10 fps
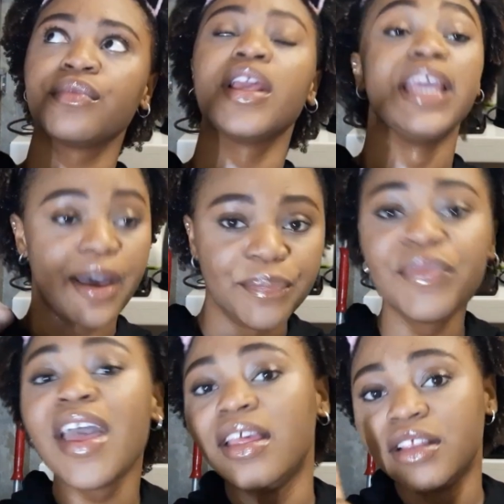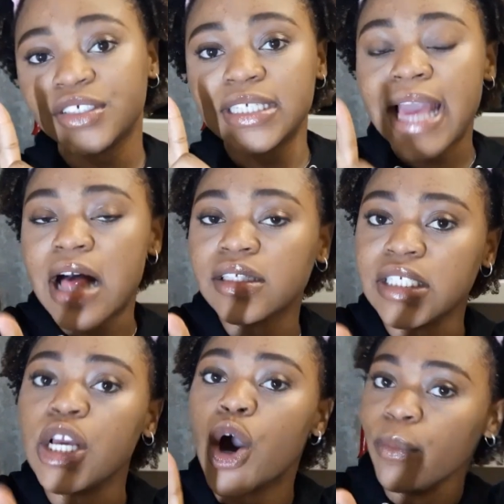Yeah, and there's the
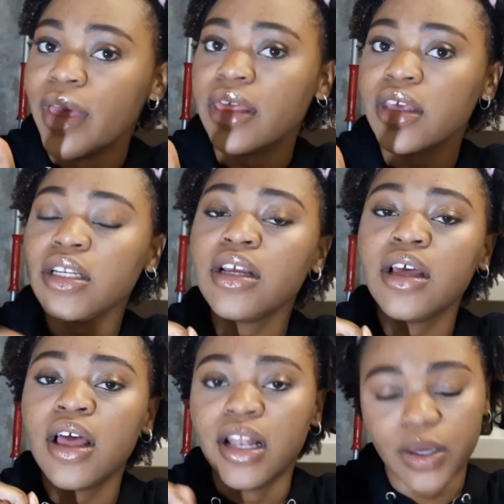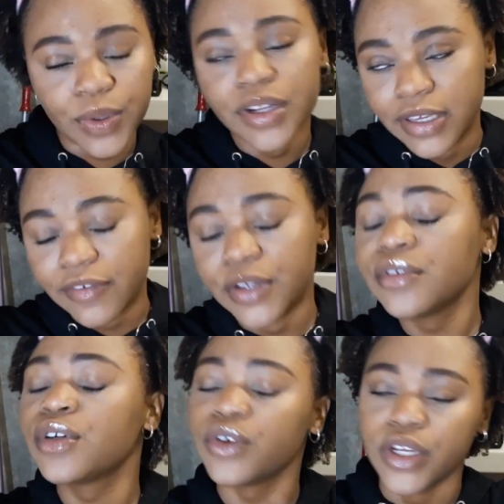LCO method, liquid or leave-in,
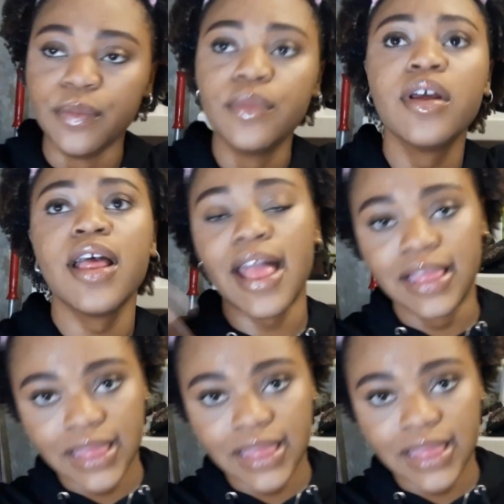cream, and